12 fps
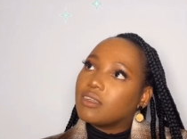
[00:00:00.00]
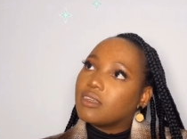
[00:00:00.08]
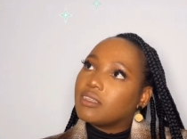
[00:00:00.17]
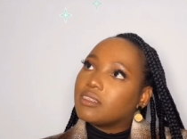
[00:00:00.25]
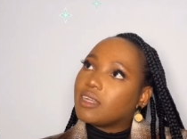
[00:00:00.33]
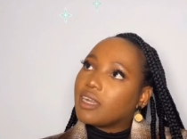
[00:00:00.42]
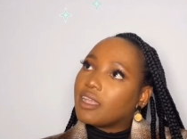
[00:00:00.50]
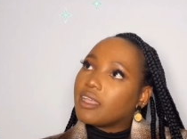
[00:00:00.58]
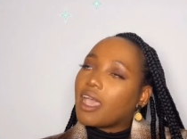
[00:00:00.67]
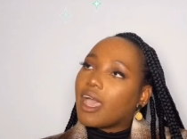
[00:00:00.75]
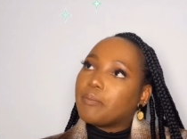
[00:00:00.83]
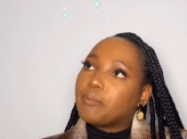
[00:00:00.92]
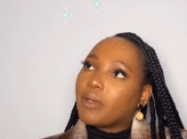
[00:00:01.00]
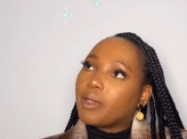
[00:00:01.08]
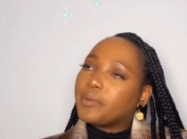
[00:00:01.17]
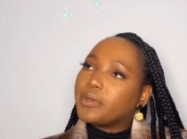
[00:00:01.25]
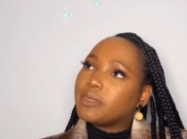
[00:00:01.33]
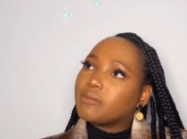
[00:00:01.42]
Did I, yeah, I
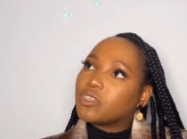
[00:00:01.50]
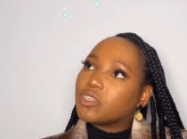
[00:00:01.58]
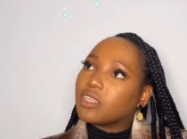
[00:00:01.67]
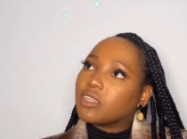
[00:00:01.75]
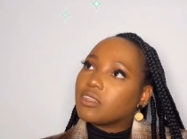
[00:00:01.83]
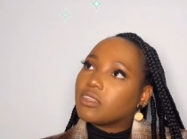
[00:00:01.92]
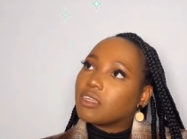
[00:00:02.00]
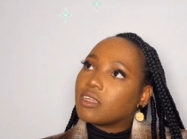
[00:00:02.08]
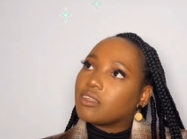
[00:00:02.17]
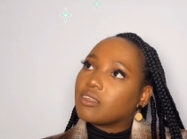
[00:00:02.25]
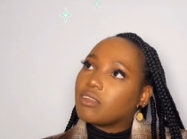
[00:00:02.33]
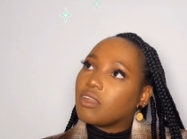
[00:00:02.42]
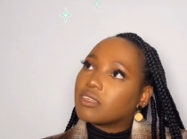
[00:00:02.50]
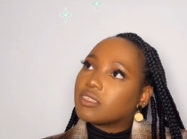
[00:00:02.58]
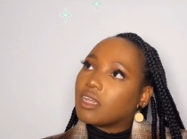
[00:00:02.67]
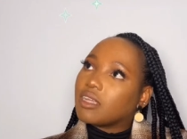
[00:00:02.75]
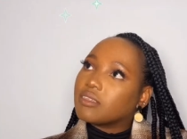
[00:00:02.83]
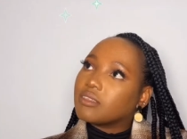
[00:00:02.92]
bought them during the, the
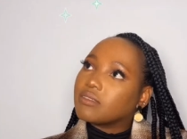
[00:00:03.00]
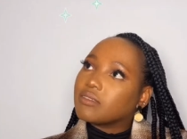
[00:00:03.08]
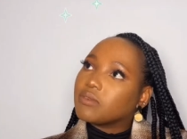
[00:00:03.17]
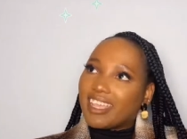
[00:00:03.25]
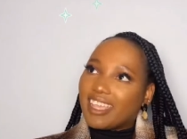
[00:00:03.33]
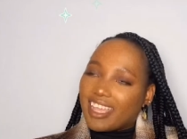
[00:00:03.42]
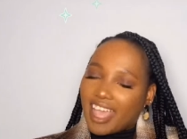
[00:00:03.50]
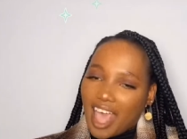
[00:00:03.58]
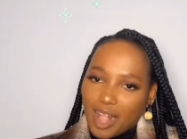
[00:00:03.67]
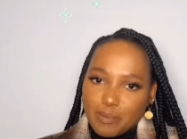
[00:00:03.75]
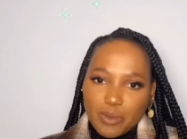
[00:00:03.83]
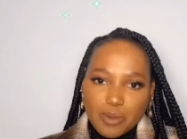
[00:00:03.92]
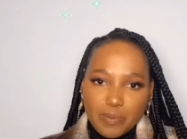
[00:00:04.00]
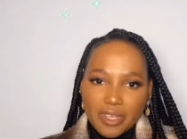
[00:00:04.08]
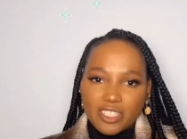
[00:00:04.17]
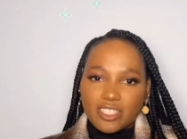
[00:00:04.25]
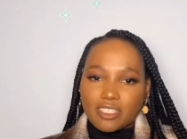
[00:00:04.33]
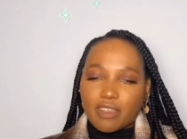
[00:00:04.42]
lockdown. Yeah, I'll put
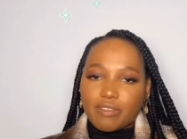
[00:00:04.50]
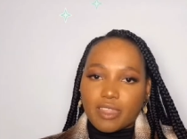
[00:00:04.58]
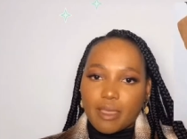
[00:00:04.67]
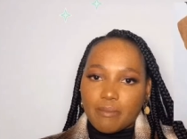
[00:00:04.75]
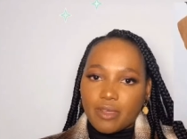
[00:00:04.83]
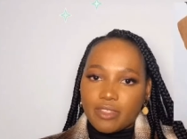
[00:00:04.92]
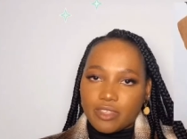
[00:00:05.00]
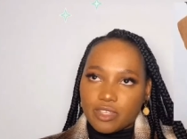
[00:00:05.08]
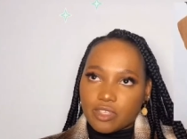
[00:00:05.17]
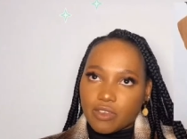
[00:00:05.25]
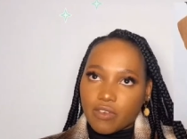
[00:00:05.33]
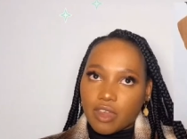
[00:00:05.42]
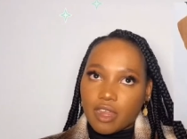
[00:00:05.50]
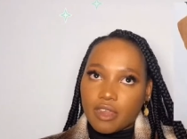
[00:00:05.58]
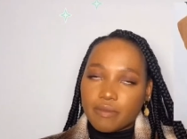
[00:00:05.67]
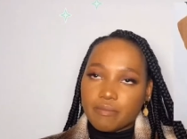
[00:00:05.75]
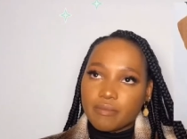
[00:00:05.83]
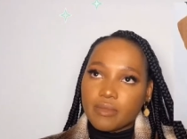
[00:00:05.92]
pictures of them on the screen.